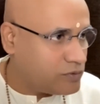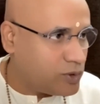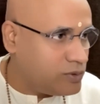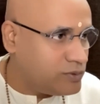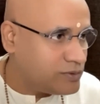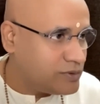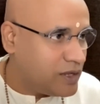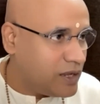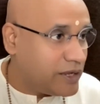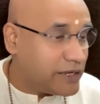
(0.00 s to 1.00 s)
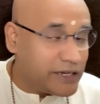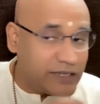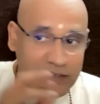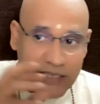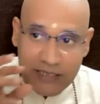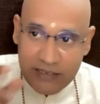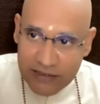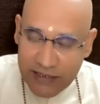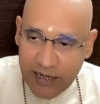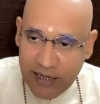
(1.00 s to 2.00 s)
Follow? It is the
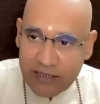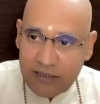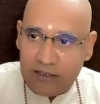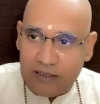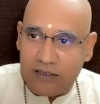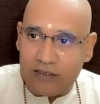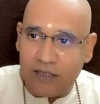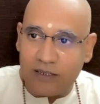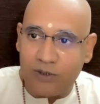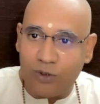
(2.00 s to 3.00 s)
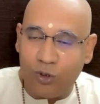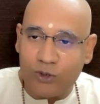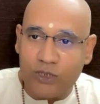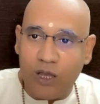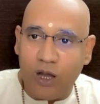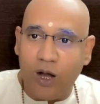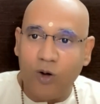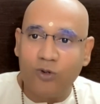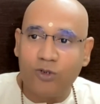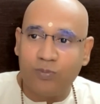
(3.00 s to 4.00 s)
intellect that knows
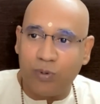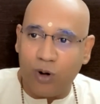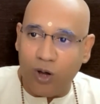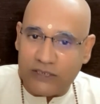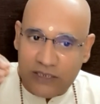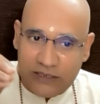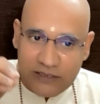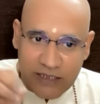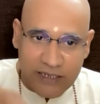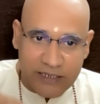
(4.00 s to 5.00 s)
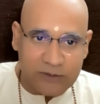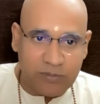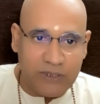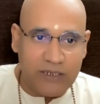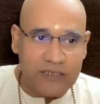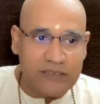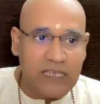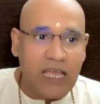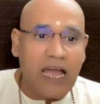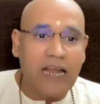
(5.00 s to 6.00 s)
how to process that
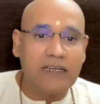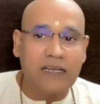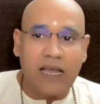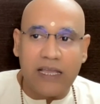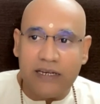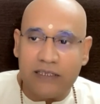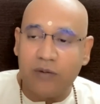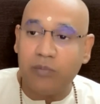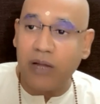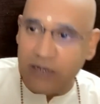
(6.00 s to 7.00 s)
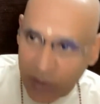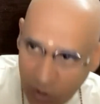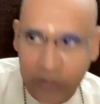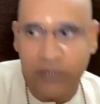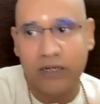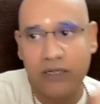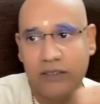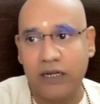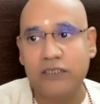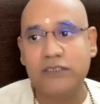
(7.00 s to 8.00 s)
experience and guide the mind
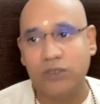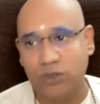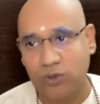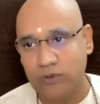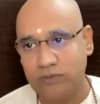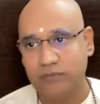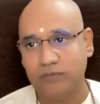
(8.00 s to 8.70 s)
accordingly. That is control.